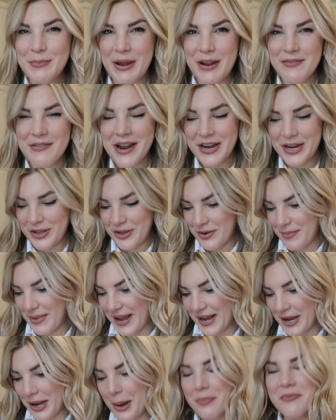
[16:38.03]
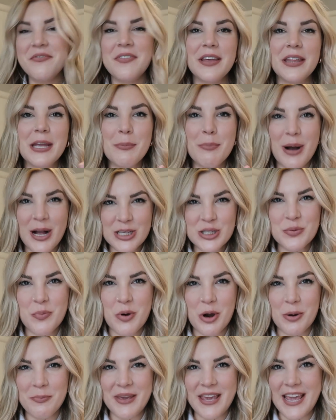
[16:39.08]
in my regular makeup, feeling much
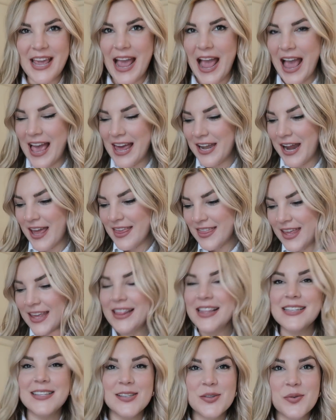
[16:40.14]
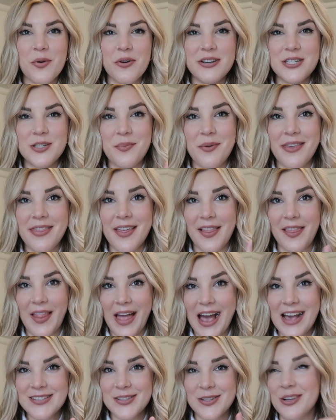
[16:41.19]
more me, and I think this is going to be the
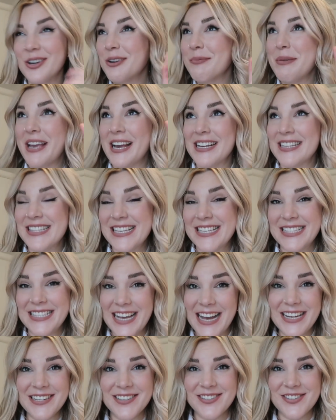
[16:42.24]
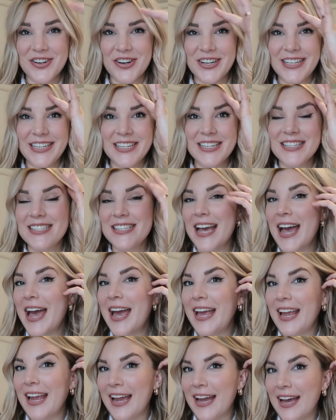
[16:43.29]
last look because the sun is starting to
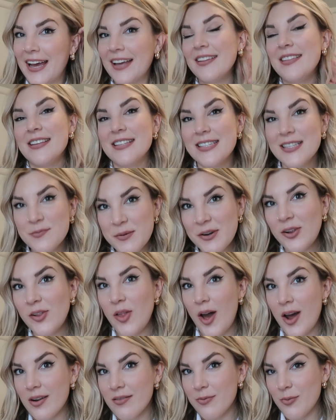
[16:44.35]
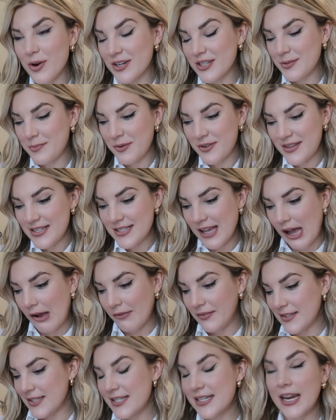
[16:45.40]
set, and this has been a lot of work to put these
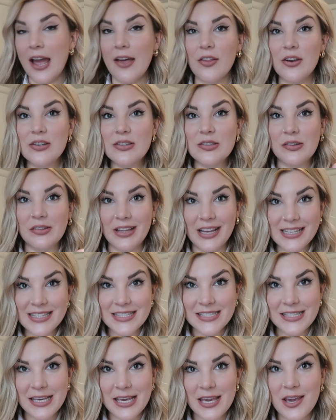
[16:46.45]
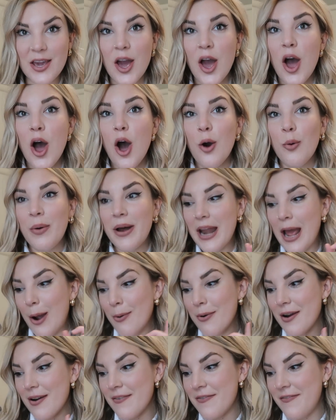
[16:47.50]
outfits together. So let's see what
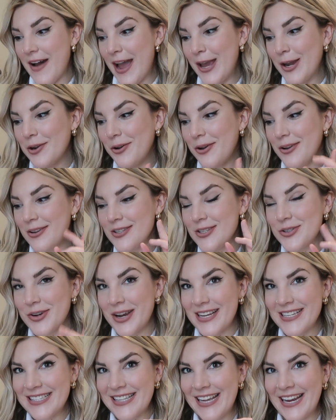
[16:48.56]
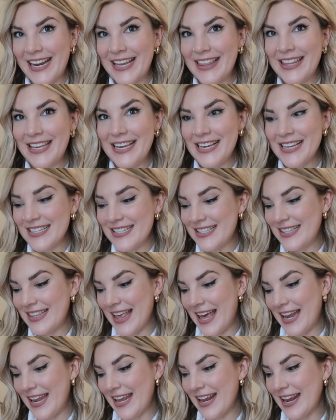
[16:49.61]
our final dress like the
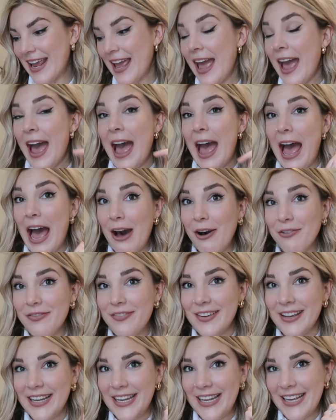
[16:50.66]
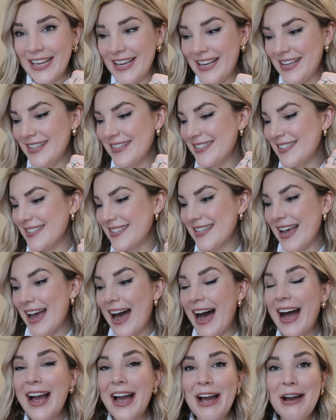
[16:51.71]
aesthetic outfit is.
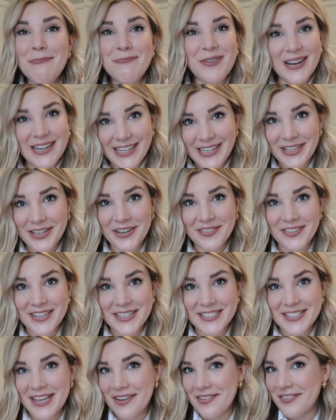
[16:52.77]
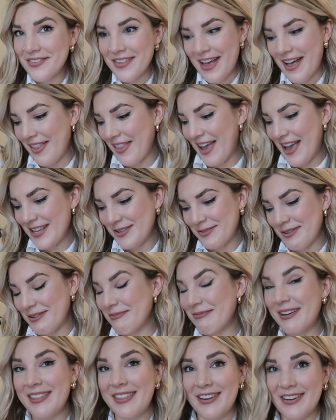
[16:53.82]
I'm pretty nervous after that last
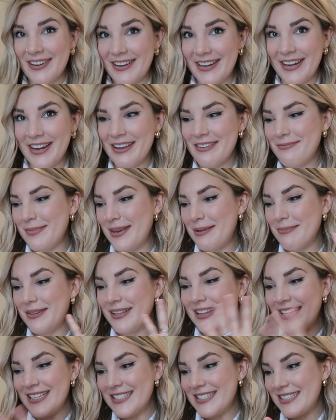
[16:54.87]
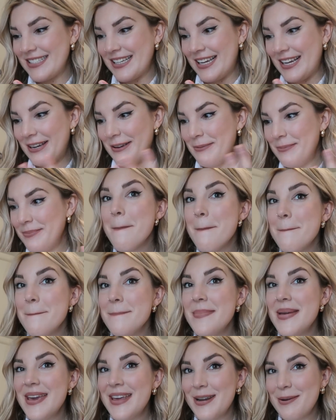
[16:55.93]
one what they're gonna give me, but let's see.
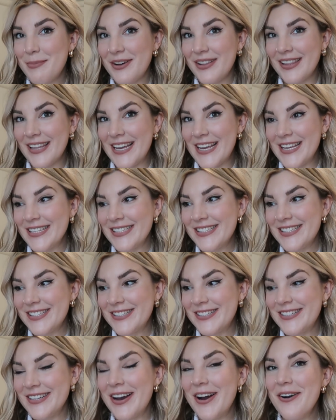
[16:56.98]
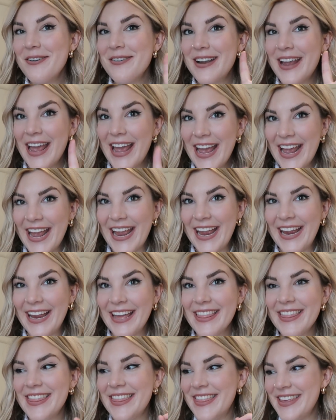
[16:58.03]
Minimalist.
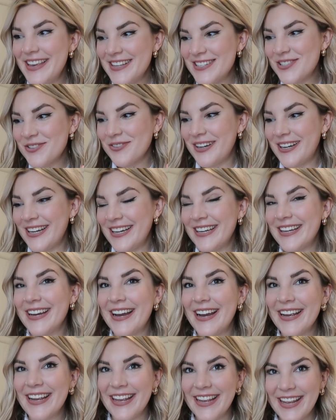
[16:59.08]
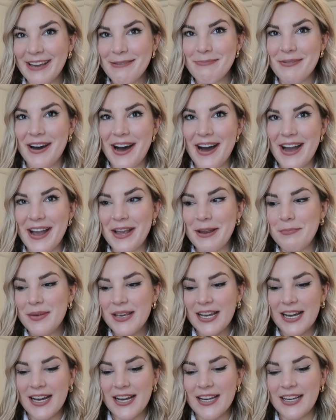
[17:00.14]
Okay, this one I can get behind
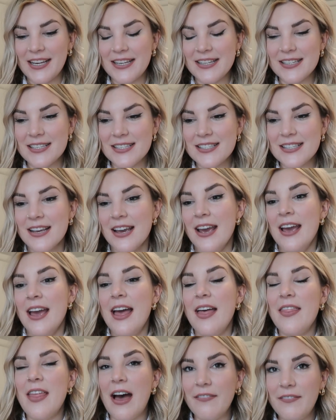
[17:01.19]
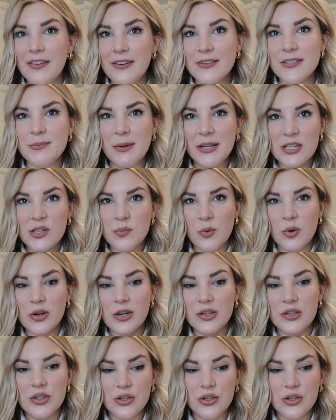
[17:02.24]
because that feels much more